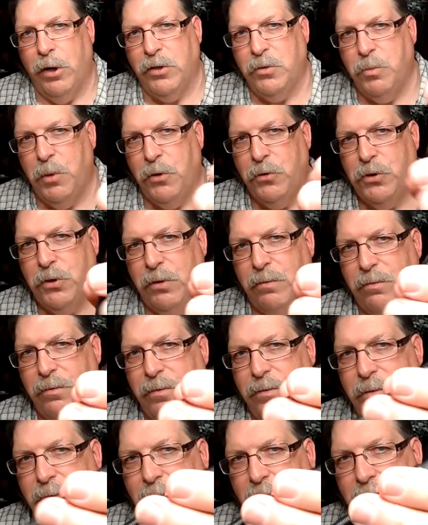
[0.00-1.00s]
whereas
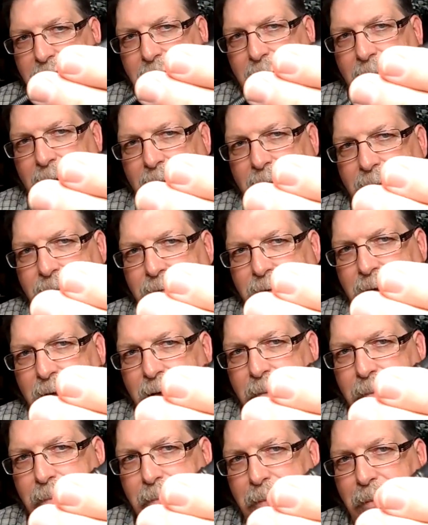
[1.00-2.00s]
most of
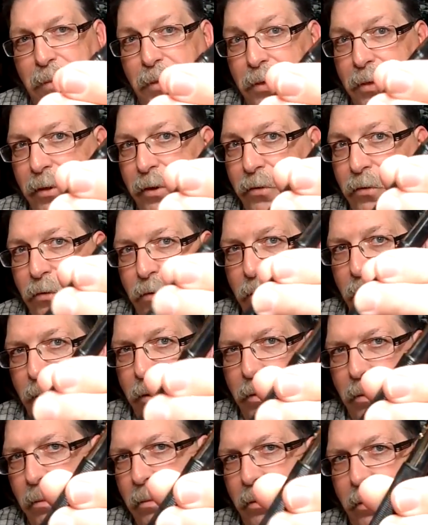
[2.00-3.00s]
this,
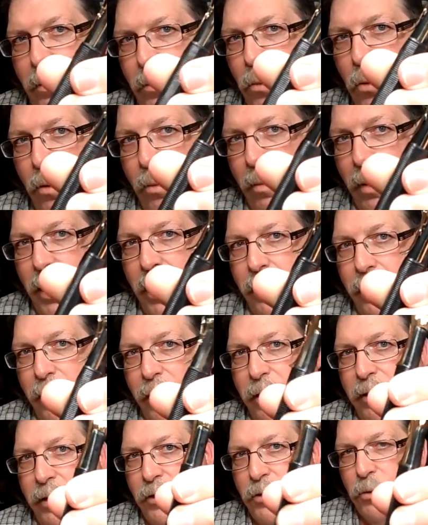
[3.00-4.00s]
the more
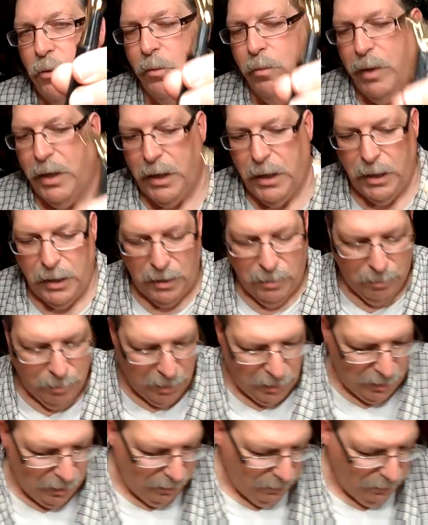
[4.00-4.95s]
modern, these were made, I